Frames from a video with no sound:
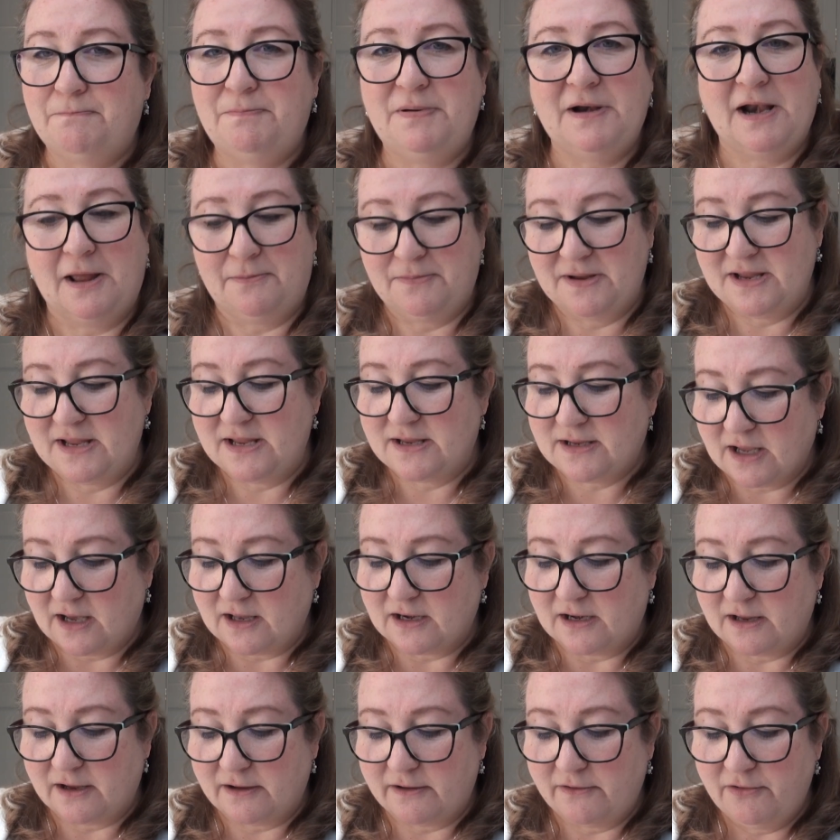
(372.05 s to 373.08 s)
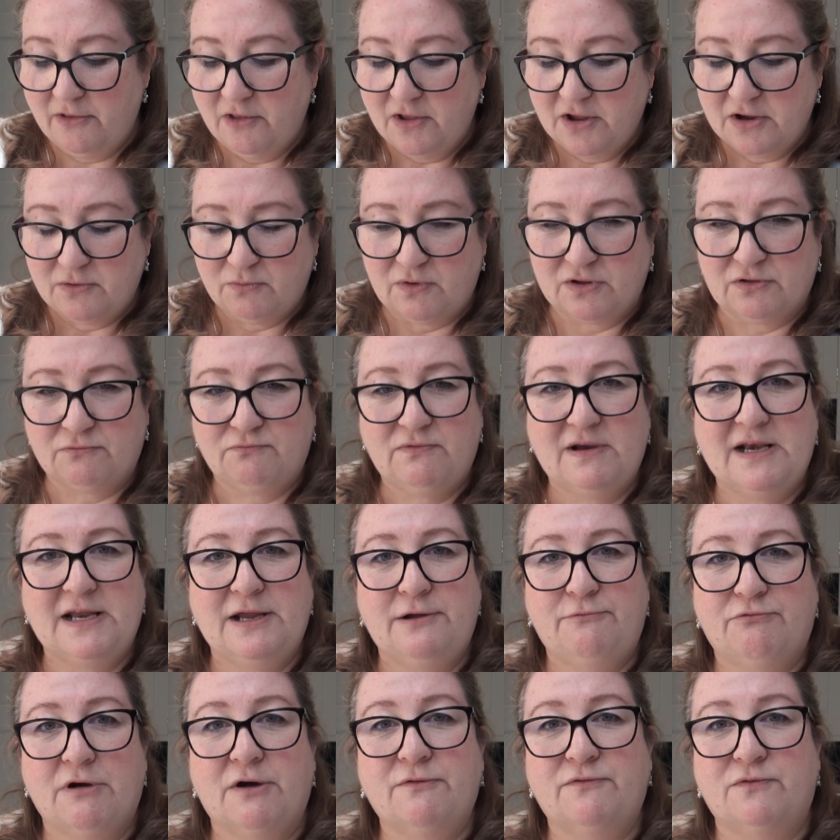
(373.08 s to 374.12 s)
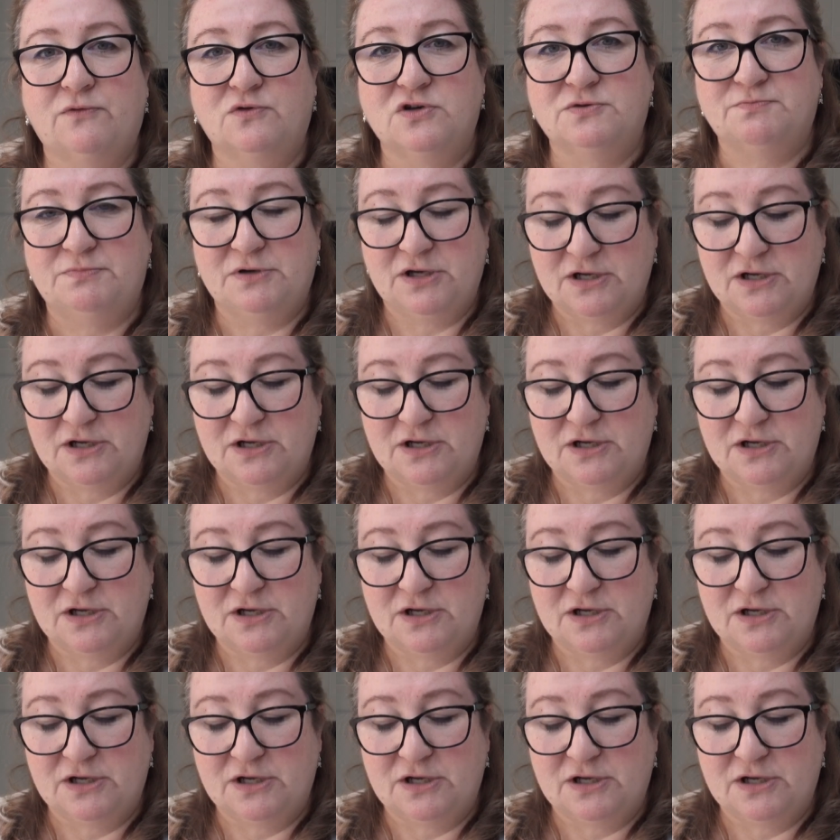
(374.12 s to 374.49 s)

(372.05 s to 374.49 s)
plummy colour with really ruffled